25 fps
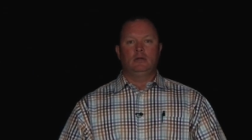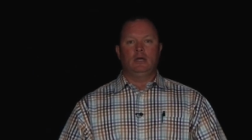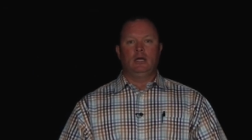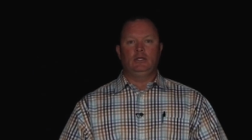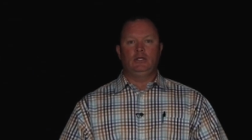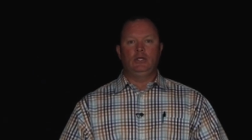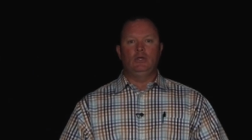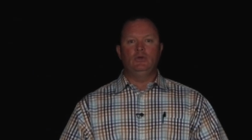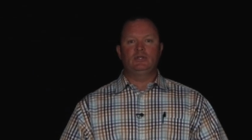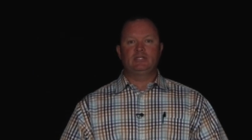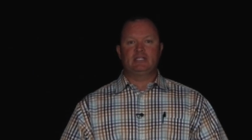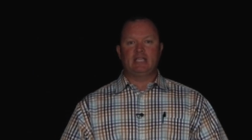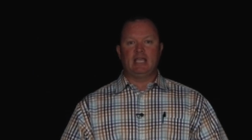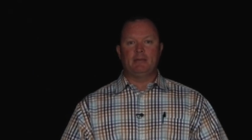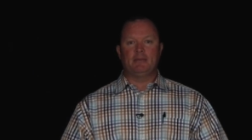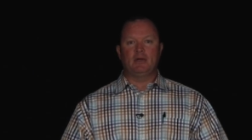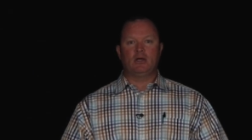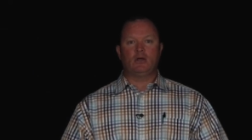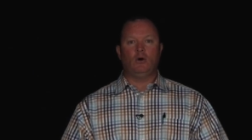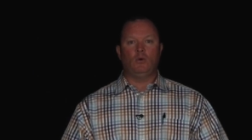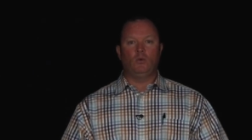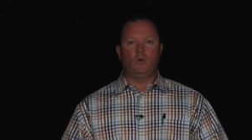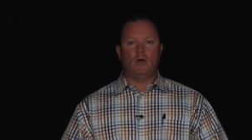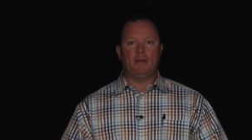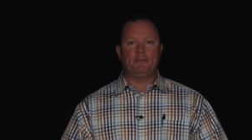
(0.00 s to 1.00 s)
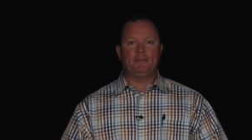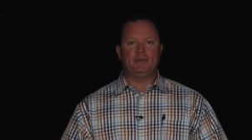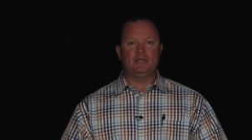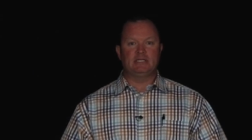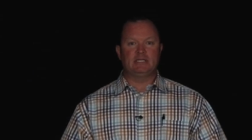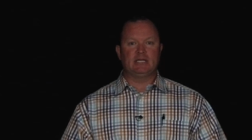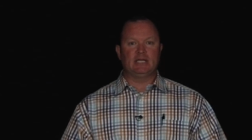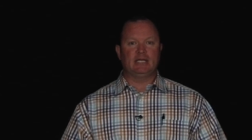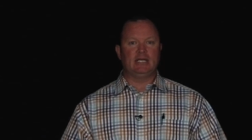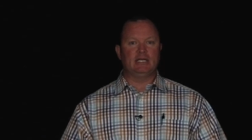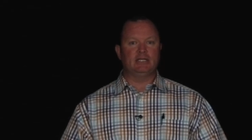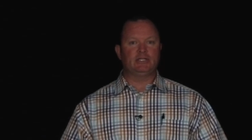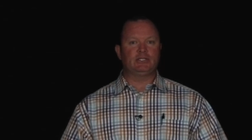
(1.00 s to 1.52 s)
uh, use chemical
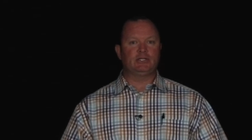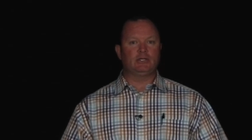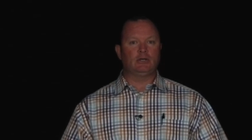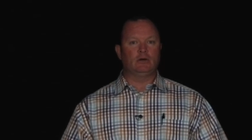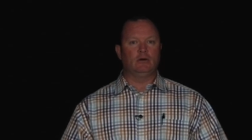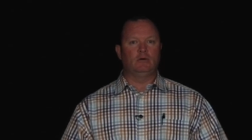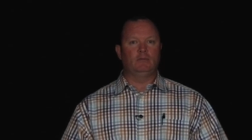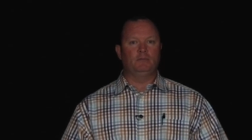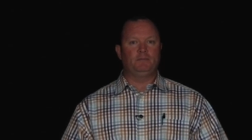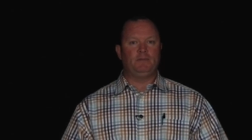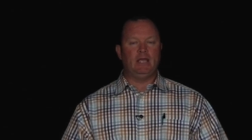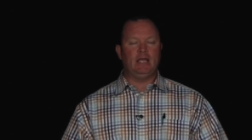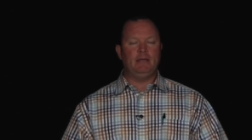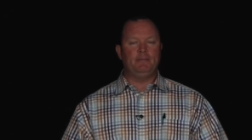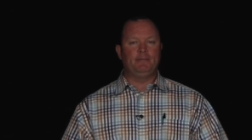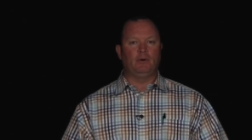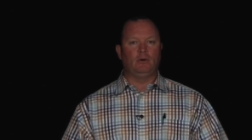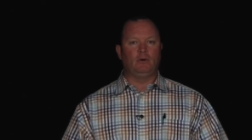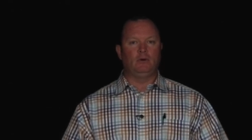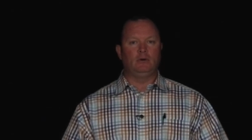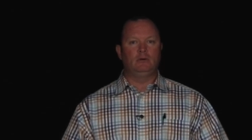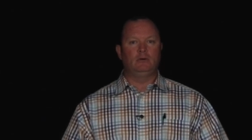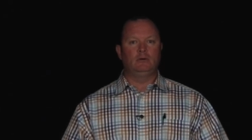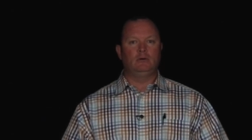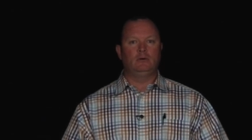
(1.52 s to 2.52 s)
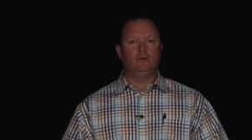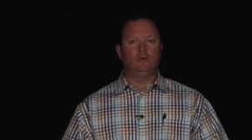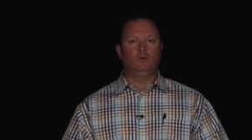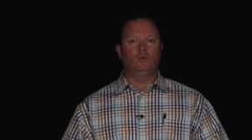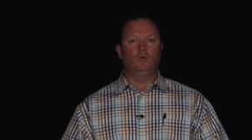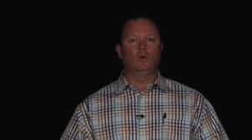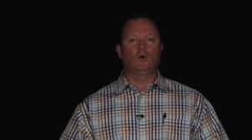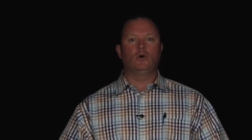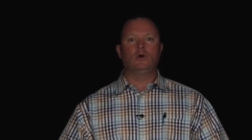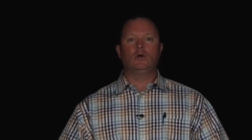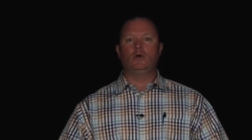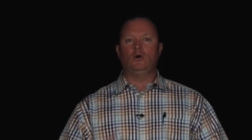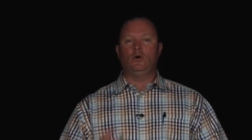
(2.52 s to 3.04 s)
weapons against your own people,
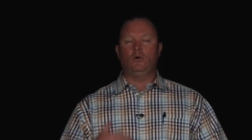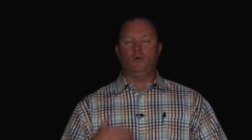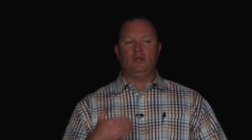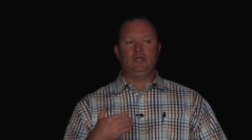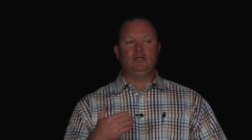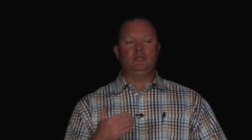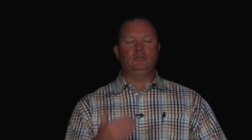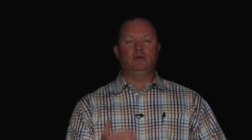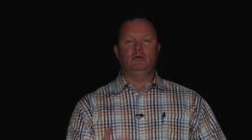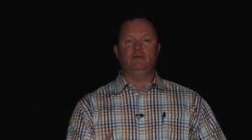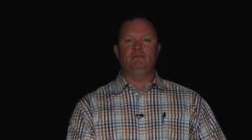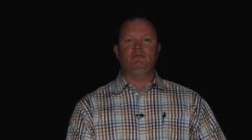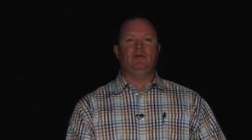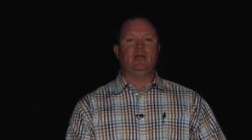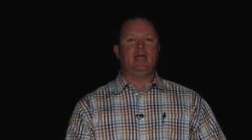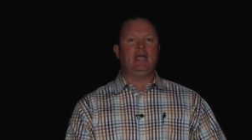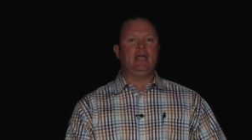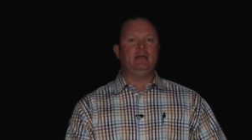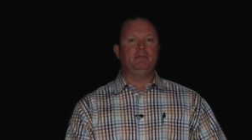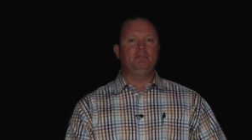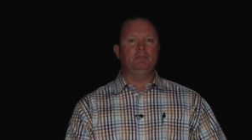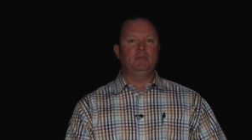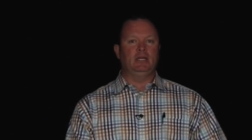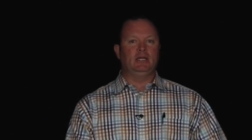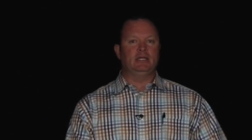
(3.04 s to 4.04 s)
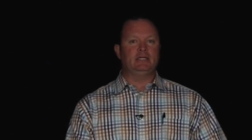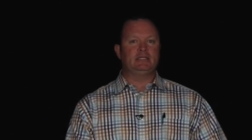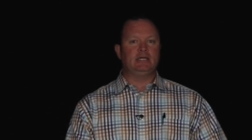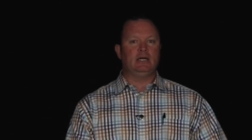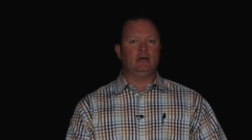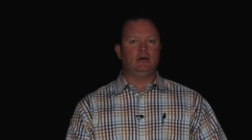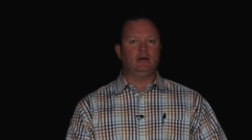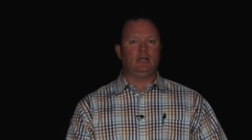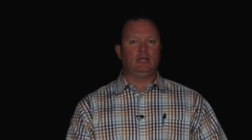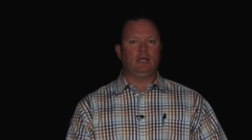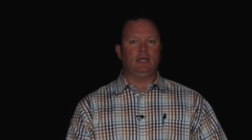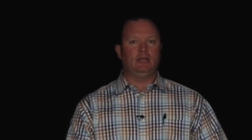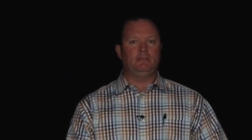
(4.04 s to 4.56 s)
we're going to invade
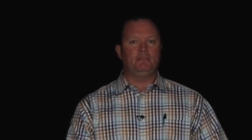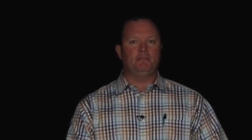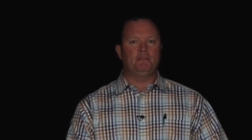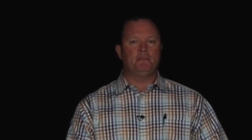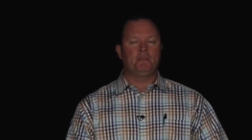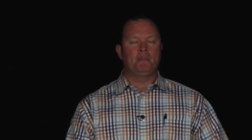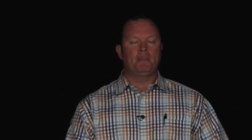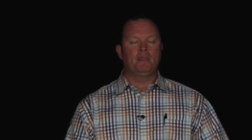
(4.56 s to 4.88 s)
militarily.